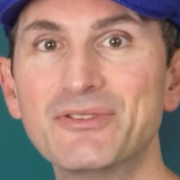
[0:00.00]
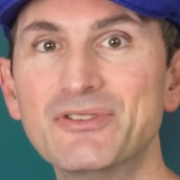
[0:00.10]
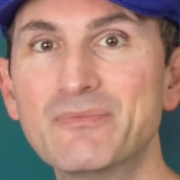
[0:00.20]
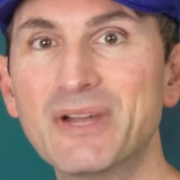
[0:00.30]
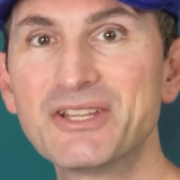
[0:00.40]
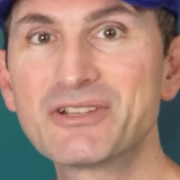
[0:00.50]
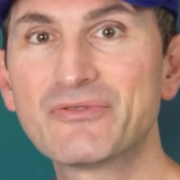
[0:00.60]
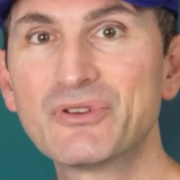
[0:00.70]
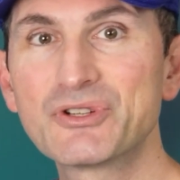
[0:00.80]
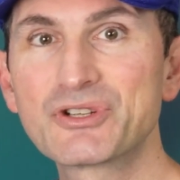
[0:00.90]
New major
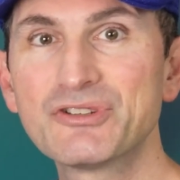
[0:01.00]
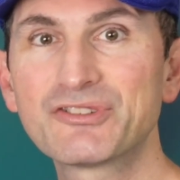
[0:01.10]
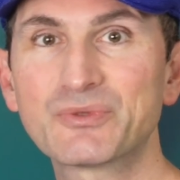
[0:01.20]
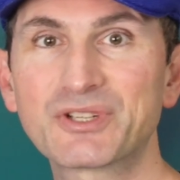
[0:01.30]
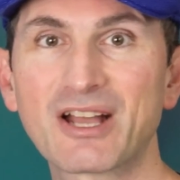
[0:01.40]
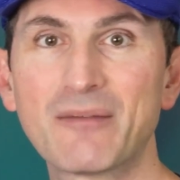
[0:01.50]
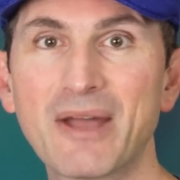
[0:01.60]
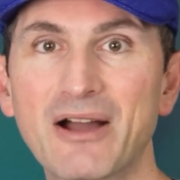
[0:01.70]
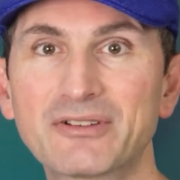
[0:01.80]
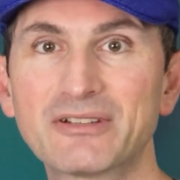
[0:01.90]
versions would
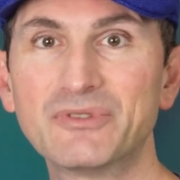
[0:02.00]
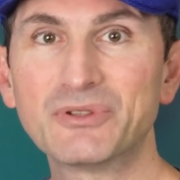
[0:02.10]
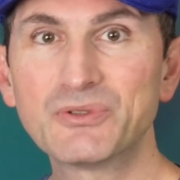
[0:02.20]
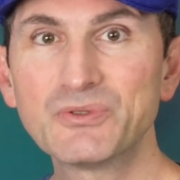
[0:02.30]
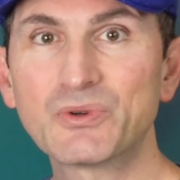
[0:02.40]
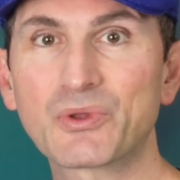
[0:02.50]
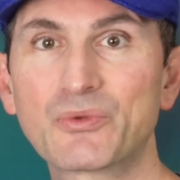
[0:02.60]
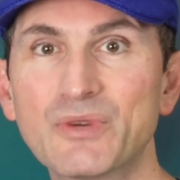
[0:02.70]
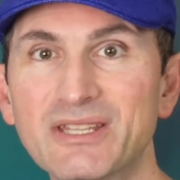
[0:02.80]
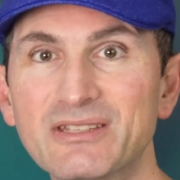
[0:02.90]
come out every two or
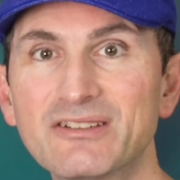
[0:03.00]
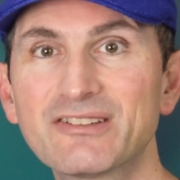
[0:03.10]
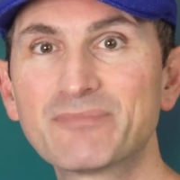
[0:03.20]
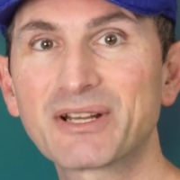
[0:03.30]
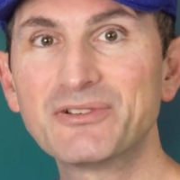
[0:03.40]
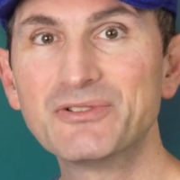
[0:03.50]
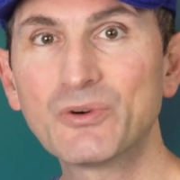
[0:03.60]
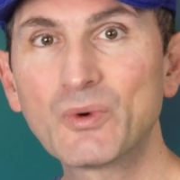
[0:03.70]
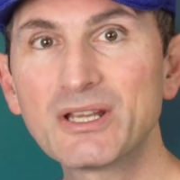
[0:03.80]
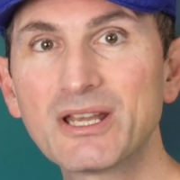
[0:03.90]
three years, but
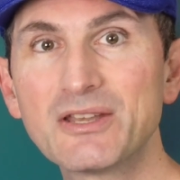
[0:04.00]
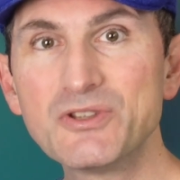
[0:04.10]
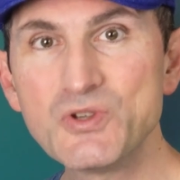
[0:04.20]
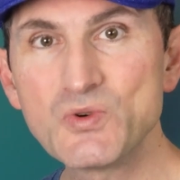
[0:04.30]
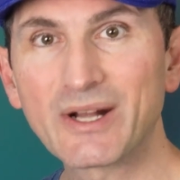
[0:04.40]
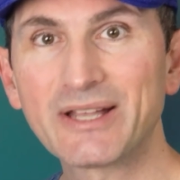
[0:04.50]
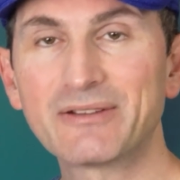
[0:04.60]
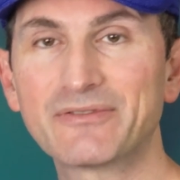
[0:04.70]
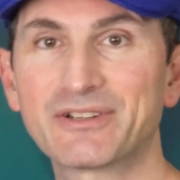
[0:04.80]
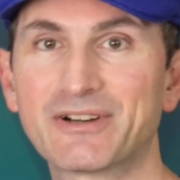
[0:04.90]
no one knew
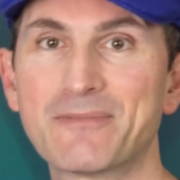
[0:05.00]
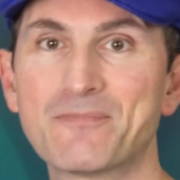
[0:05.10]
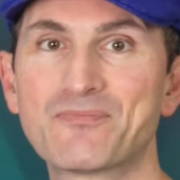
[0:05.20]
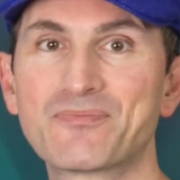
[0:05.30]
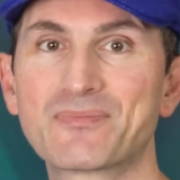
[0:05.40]
ahead of time.